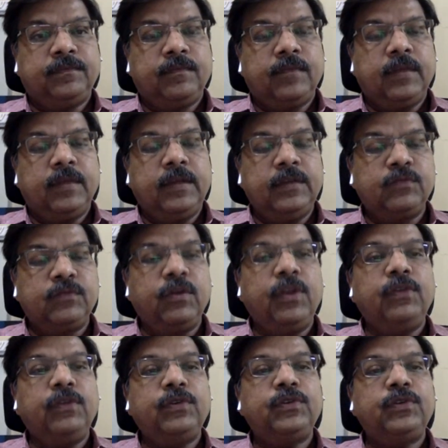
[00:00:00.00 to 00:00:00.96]
He's
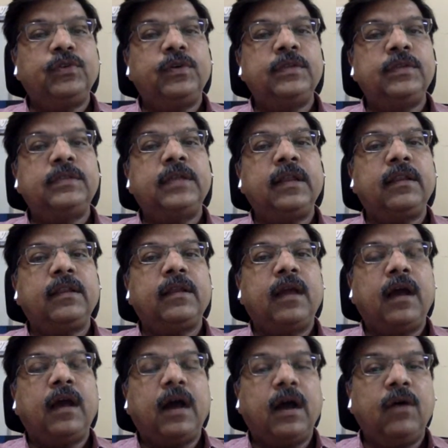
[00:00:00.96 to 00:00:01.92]
going to show us that
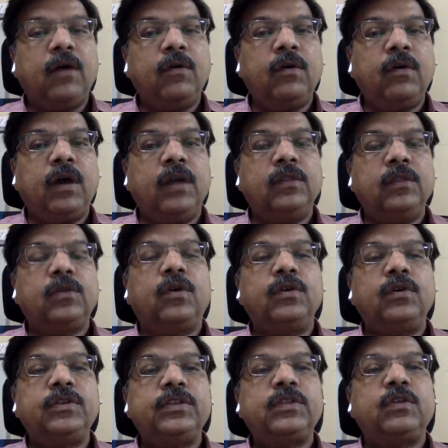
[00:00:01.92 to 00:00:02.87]
how
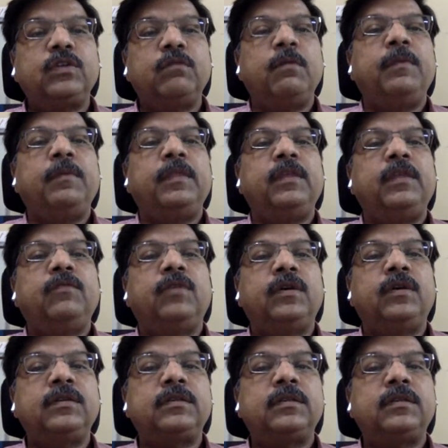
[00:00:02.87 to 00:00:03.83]
unconscious homeopathy
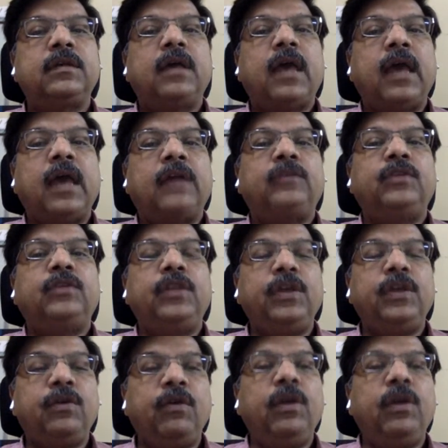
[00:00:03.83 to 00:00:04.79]
was
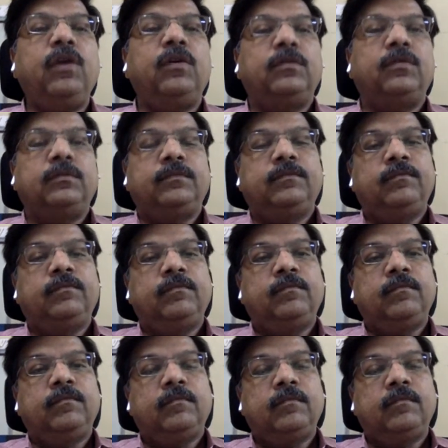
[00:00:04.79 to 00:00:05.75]
actually going on.
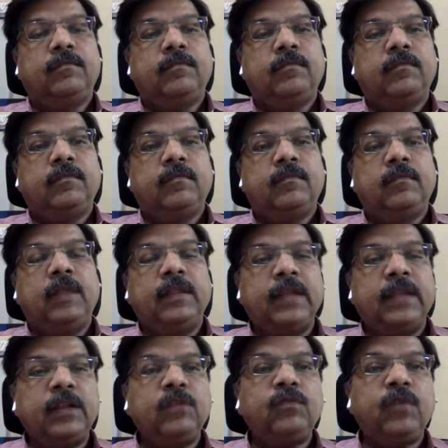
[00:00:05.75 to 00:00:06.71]

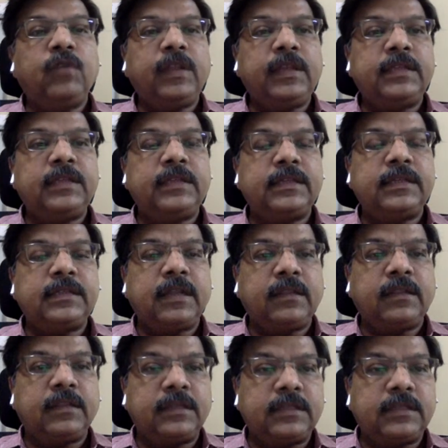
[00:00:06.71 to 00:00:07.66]
And that is what he says,
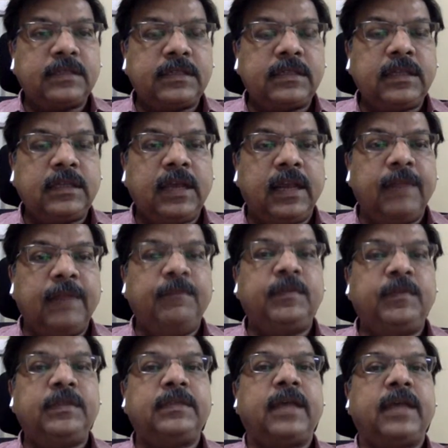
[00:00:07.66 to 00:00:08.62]
that this is the
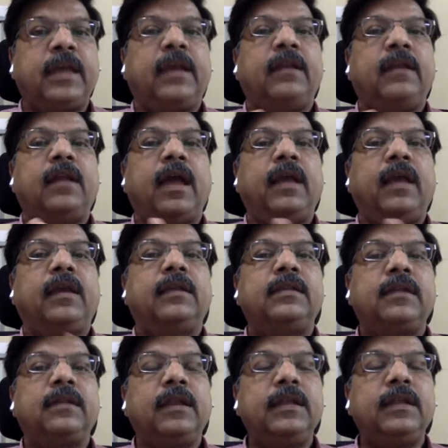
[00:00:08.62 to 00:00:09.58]
glimpses I
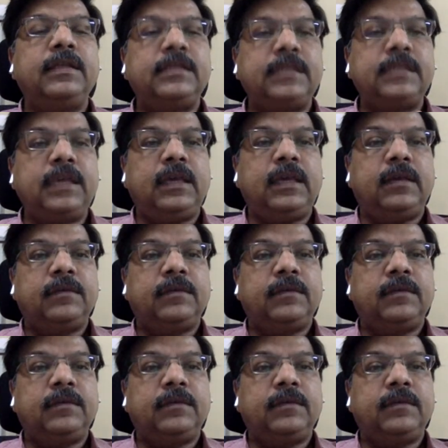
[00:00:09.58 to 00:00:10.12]
can really see.